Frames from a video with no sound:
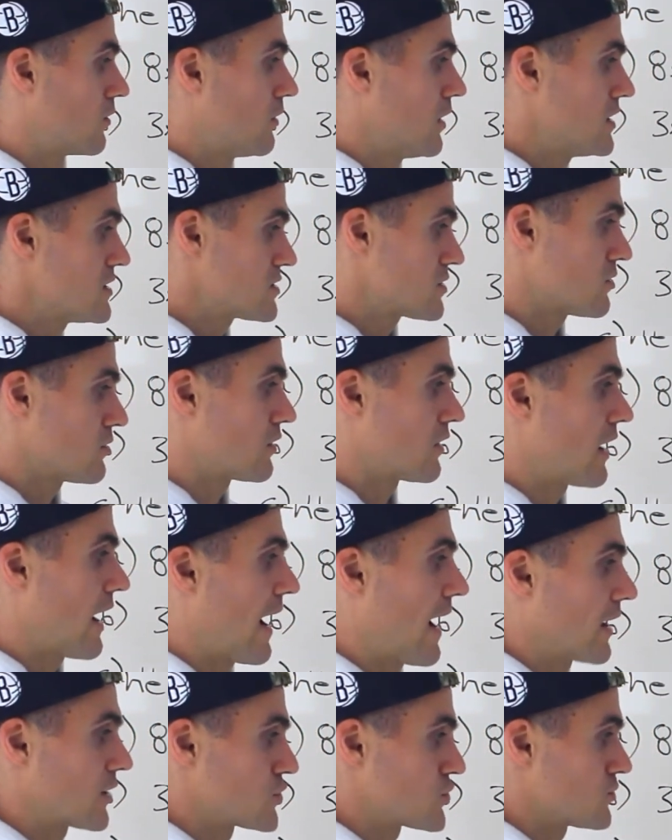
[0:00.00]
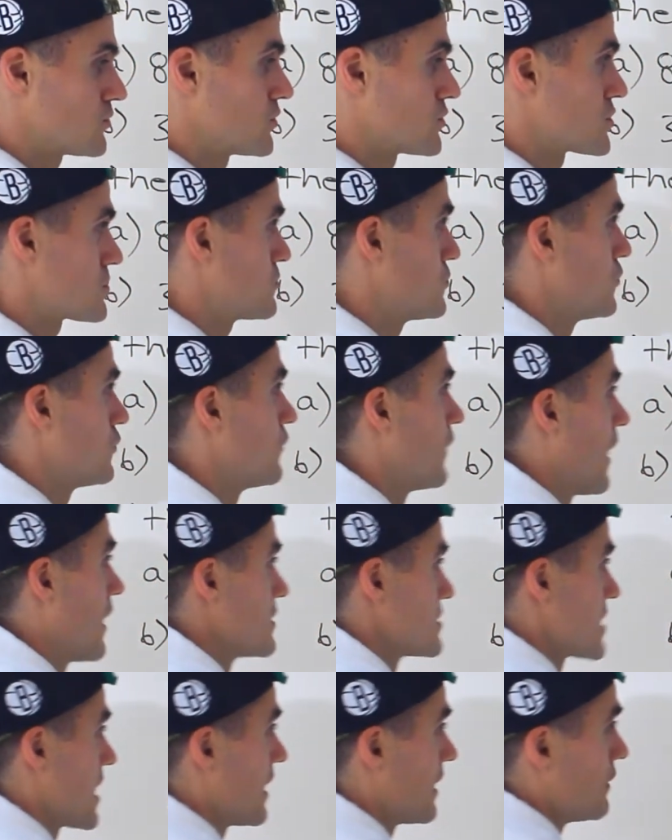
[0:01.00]
right? So they're actual smooth
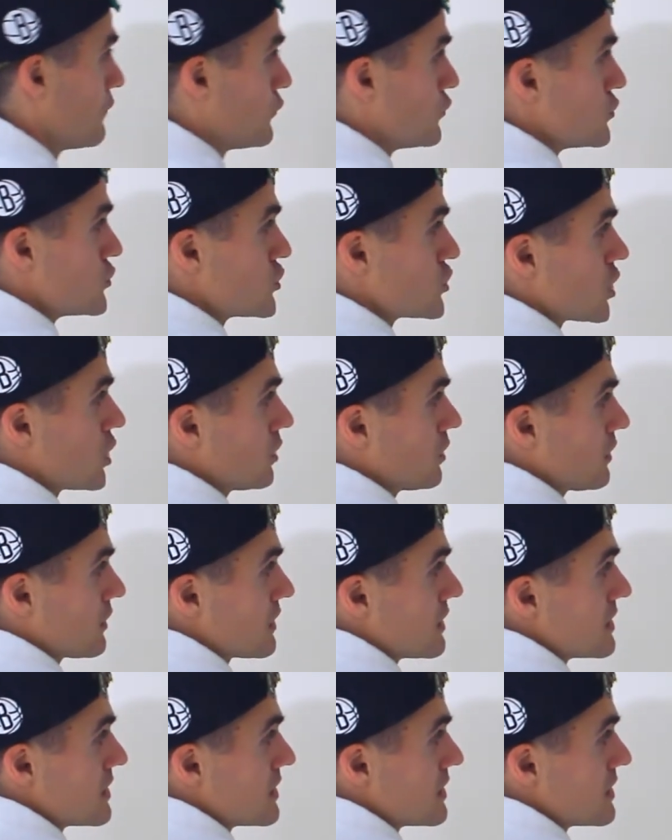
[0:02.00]
values. And if you took